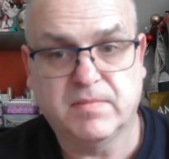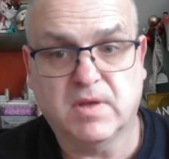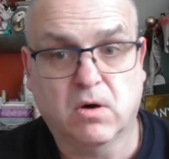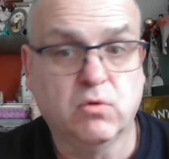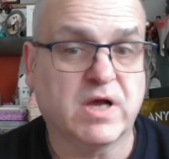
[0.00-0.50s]

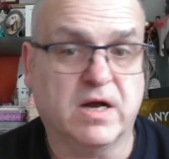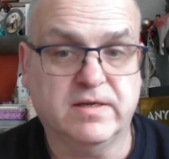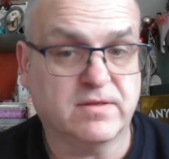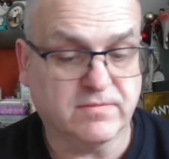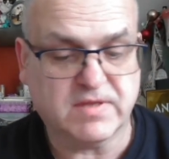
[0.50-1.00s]
all
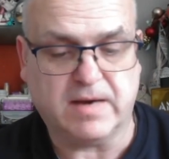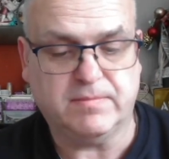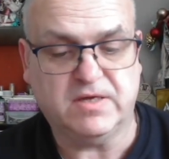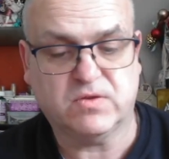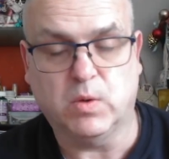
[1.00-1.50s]
kinds of
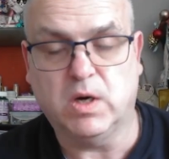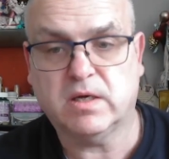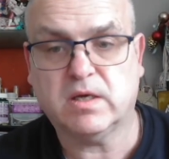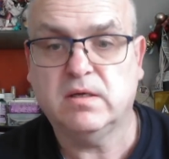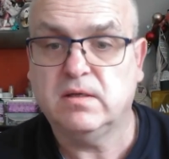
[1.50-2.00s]
tablets
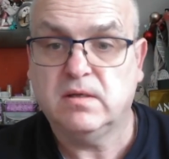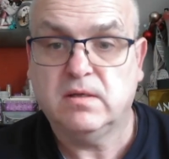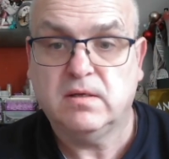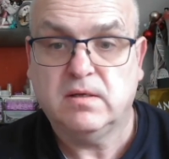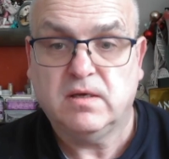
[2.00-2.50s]
work.
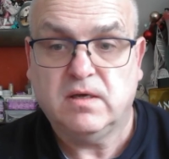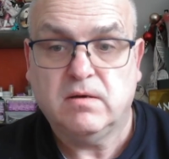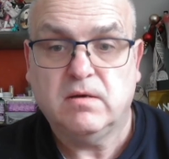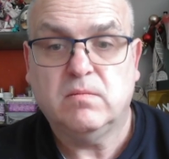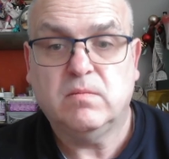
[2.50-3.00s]

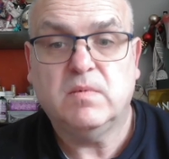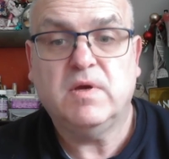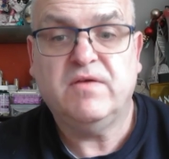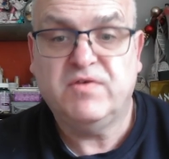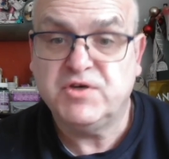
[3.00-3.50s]

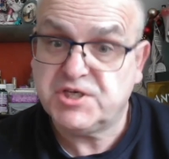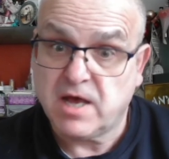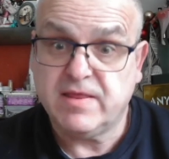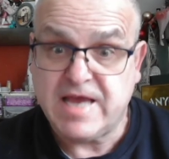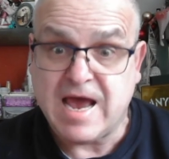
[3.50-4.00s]
If you
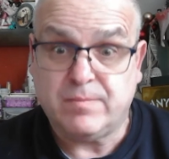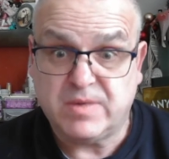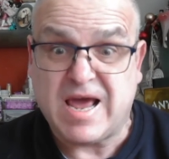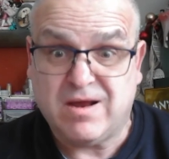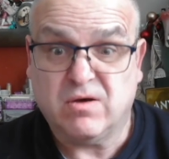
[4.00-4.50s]
shut the app
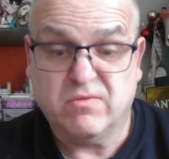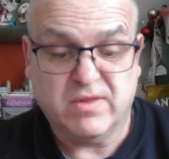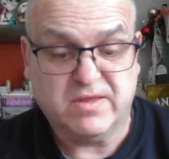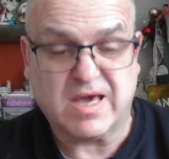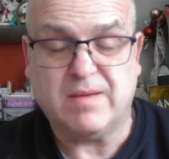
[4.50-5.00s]
down on the
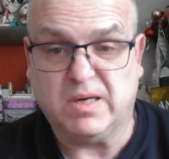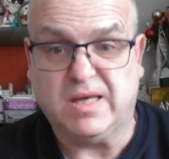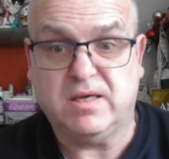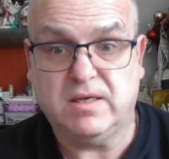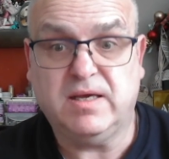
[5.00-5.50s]
tablet,
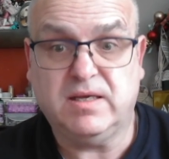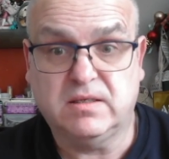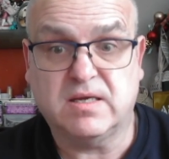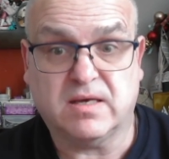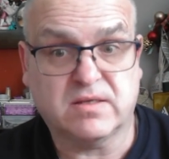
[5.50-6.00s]
it
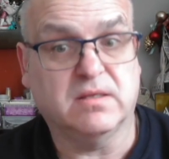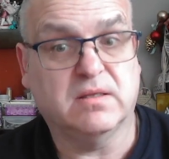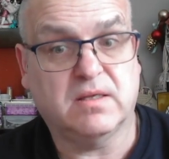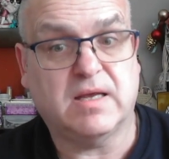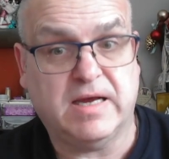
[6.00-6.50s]
doesn't
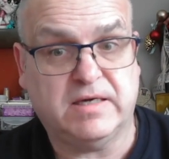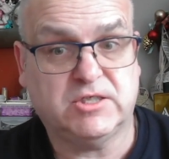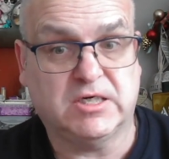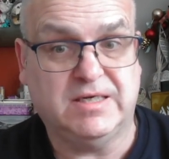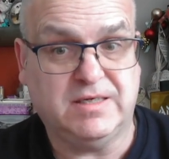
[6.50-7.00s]

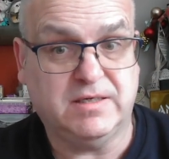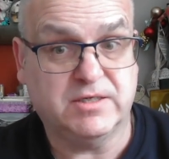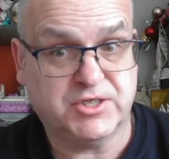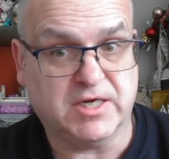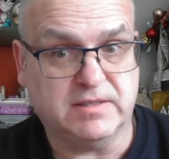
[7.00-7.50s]
actually
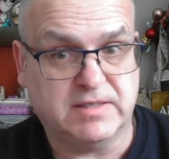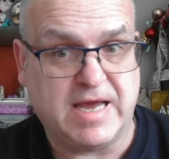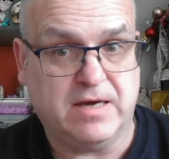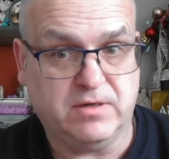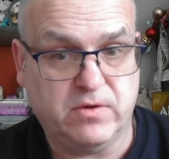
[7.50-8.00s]
shut
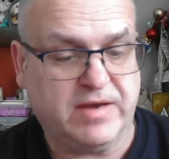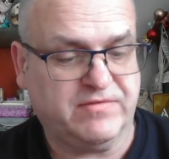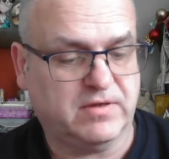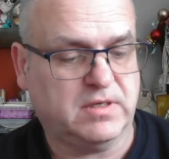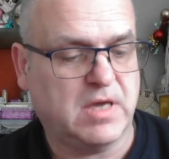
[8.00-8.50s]
down. You have
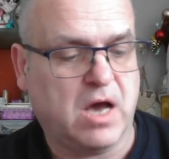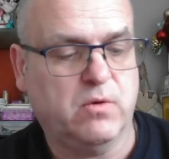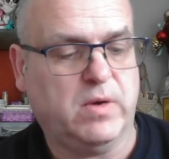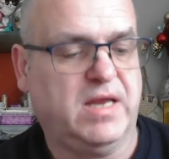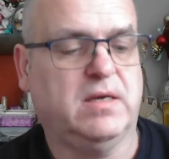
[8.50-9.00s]
to go
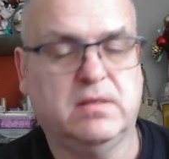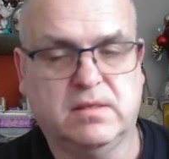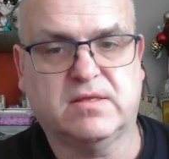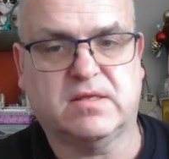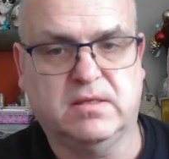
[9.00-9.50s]

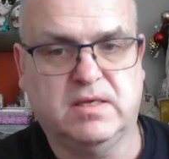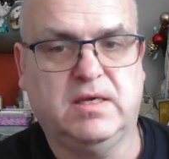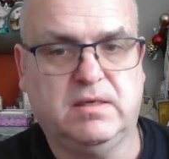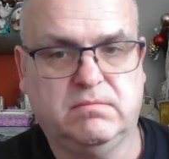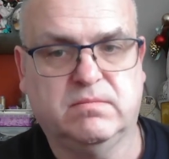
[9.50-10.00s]
into the